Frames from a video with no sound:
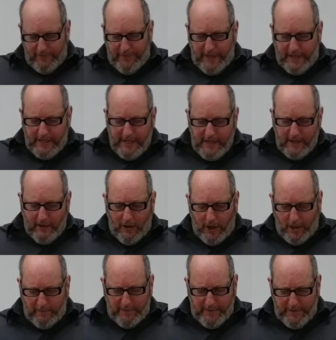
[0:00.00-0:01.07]
Then he
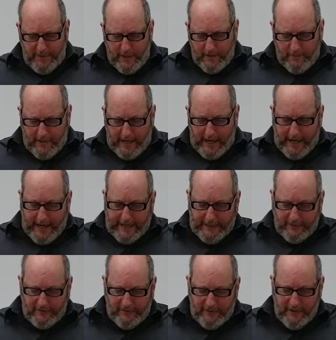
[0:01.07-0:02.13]
opened their
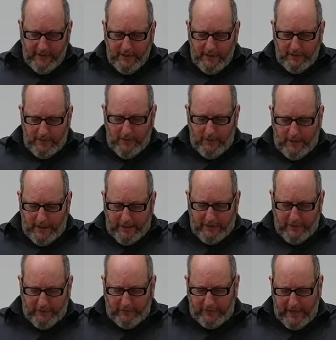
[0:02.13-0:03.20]
minds to
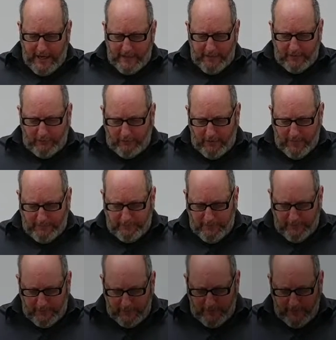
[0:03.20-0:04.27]
understand the
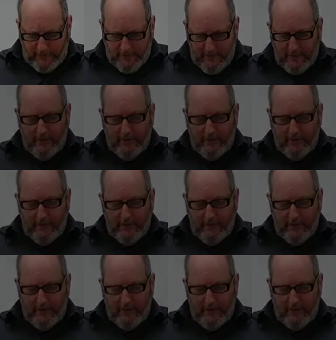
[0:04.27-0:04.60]
scriptures.